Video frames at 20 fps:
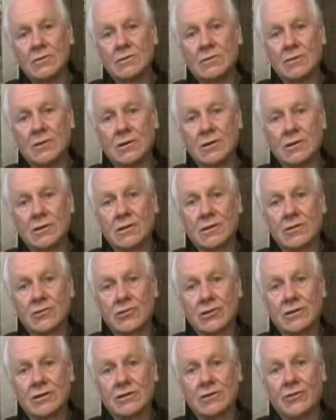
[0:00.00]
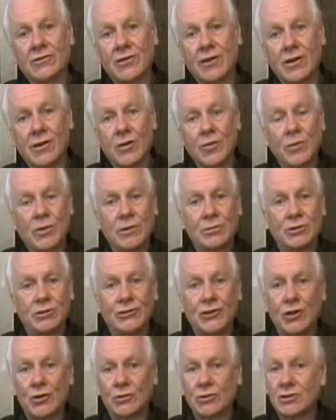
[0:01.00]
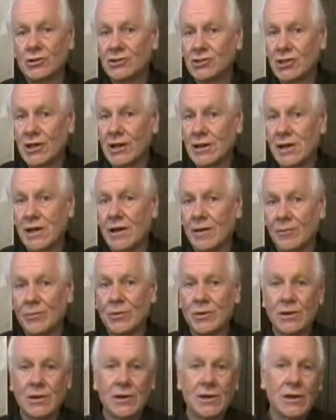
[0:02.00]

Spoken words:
Well, critical thinking people don't shut up.